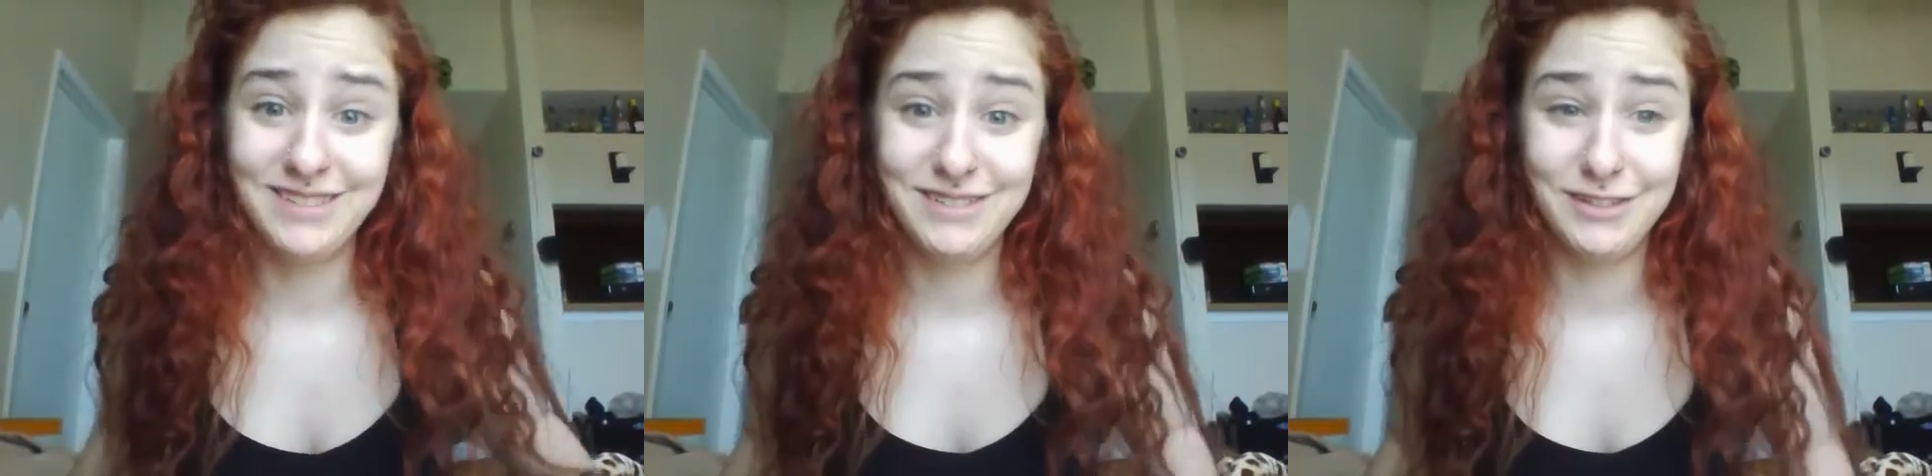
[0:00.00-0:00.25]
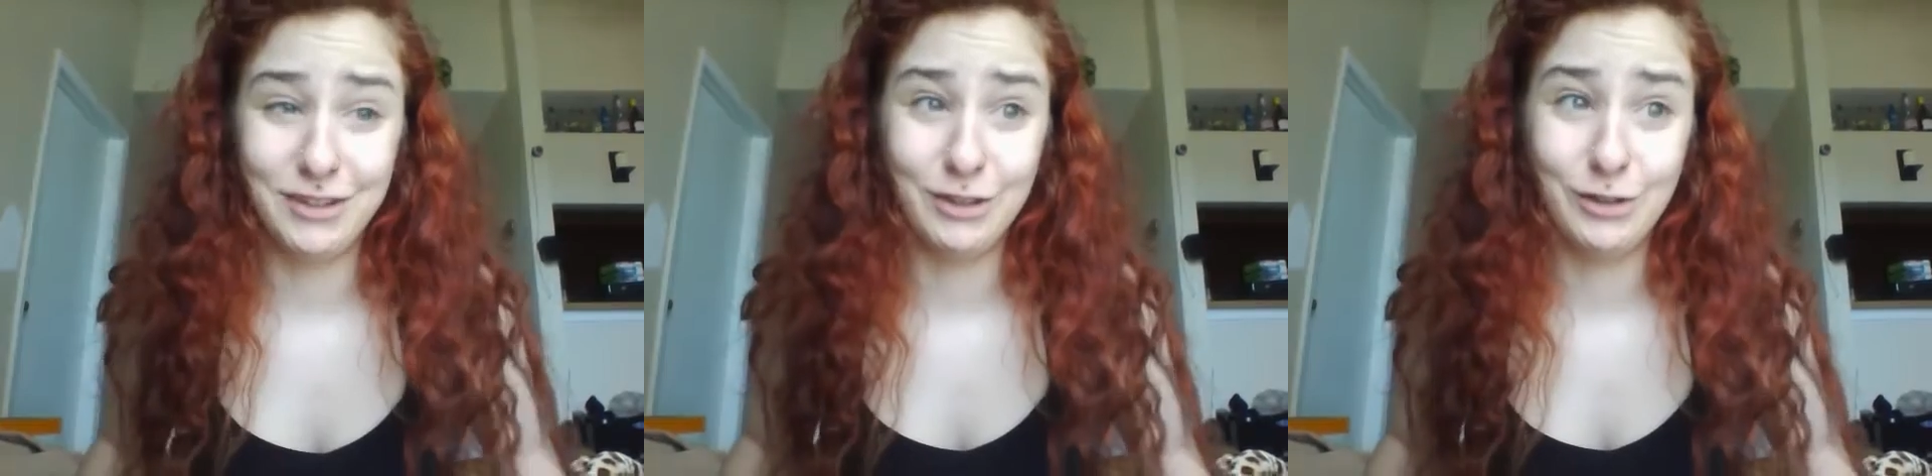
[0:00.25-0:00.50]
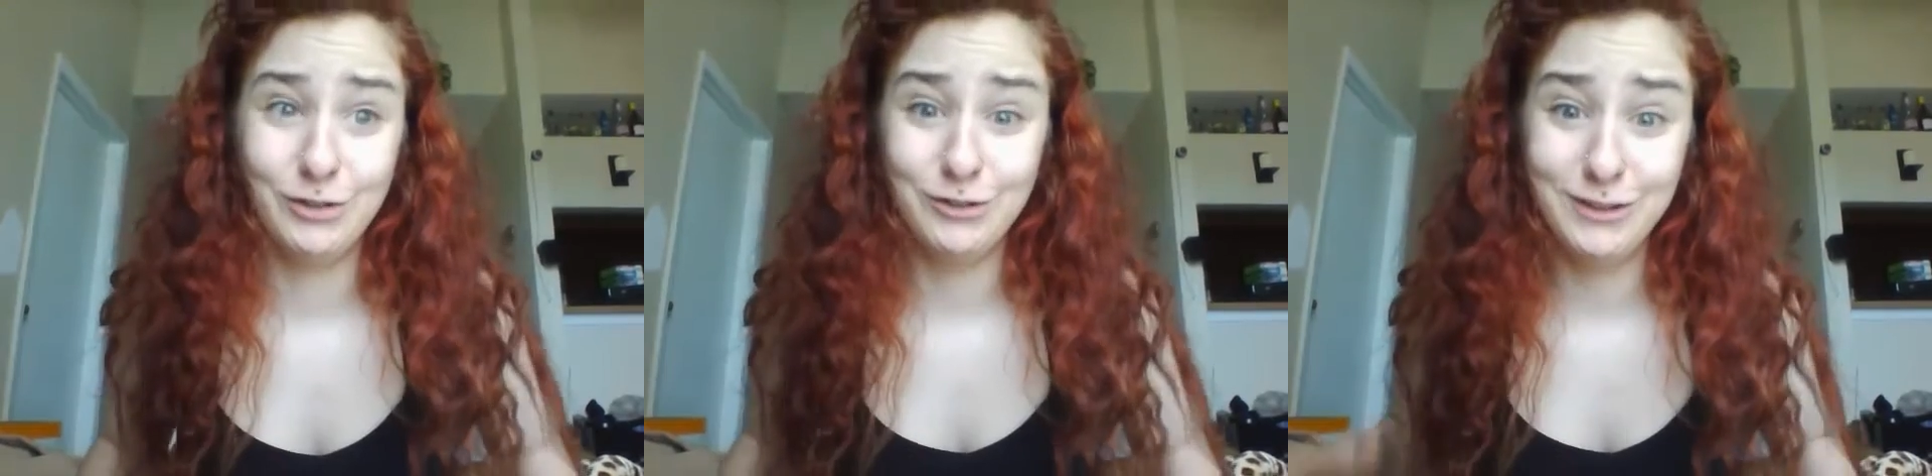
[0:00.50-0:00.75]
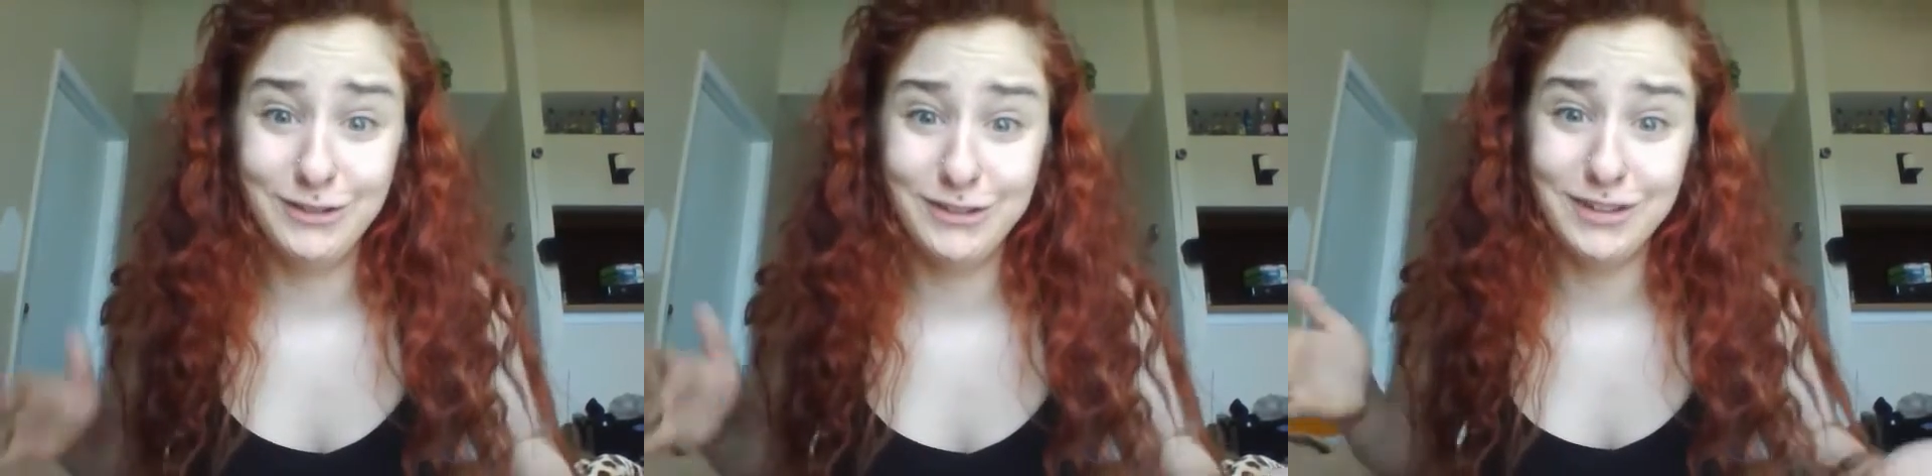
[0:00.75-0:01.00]

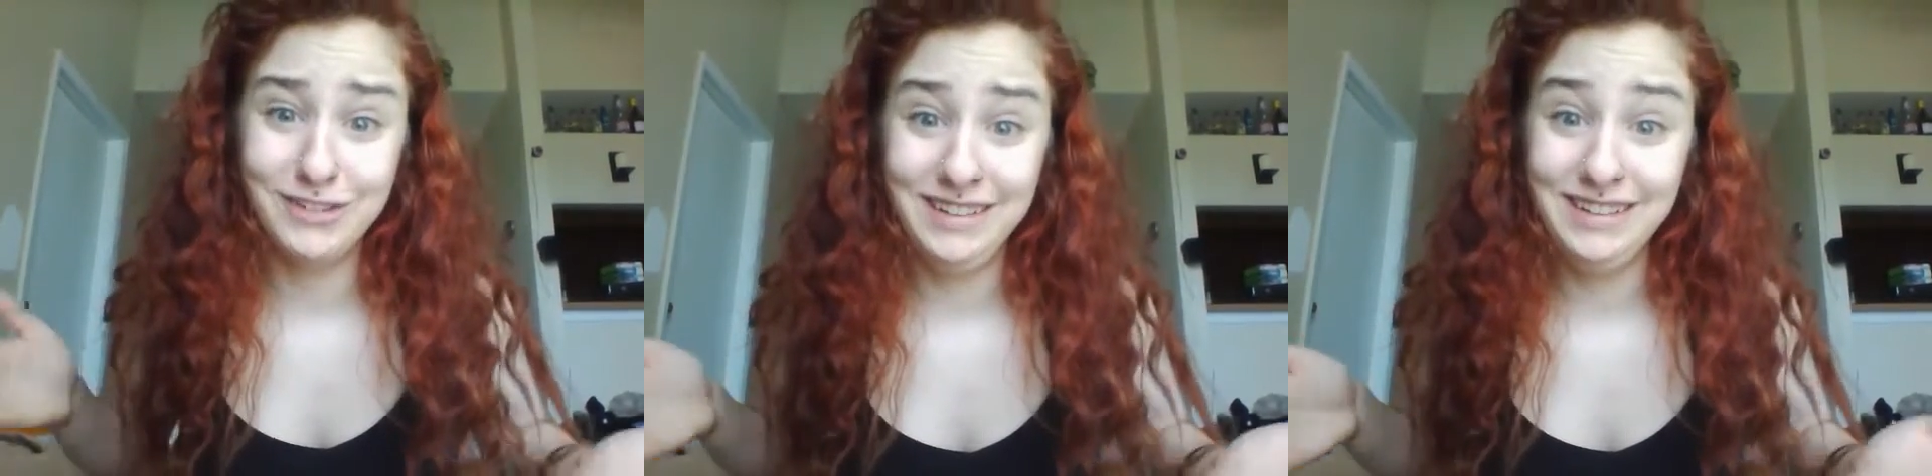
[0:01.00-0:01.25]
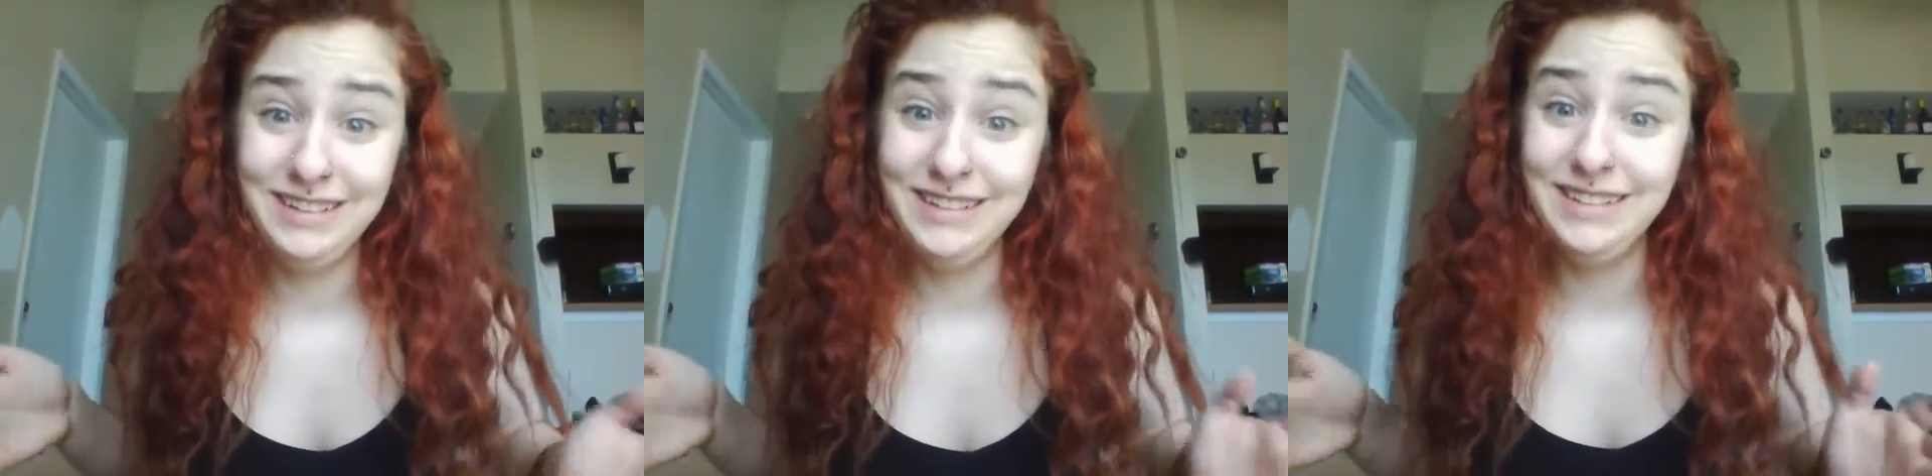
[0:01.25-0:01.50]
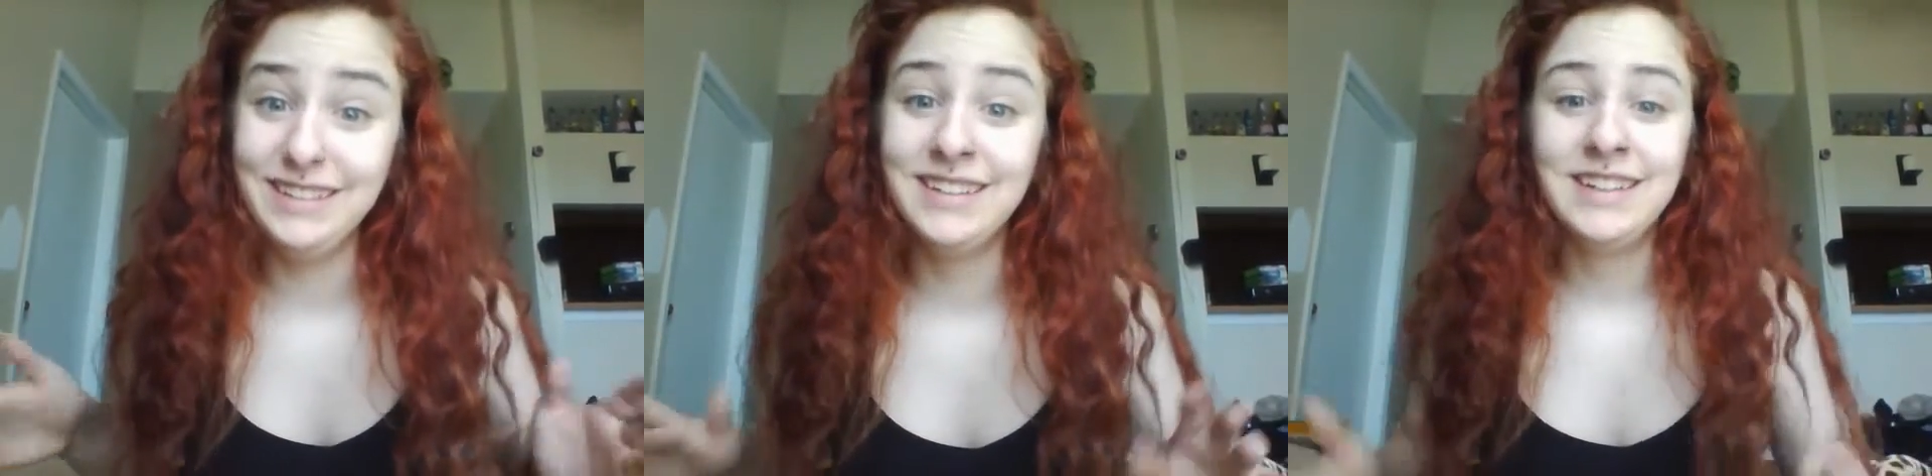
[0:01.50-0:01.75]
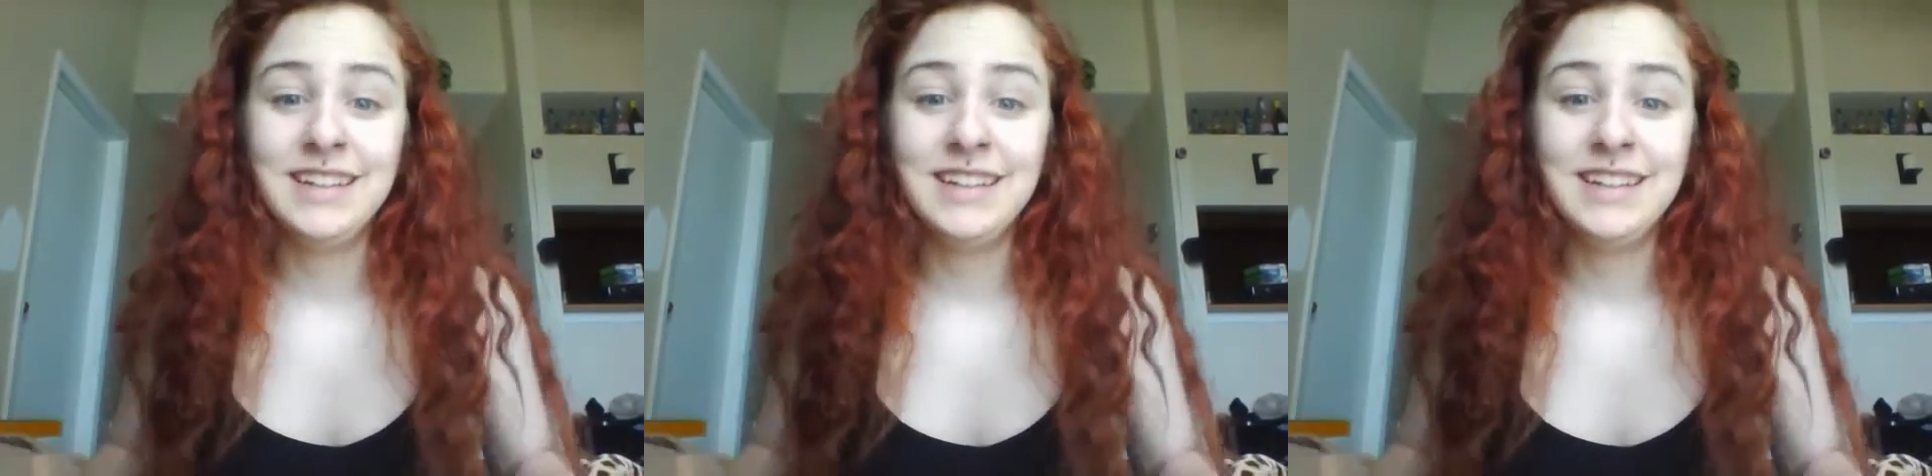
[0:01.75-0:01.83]
so sorry.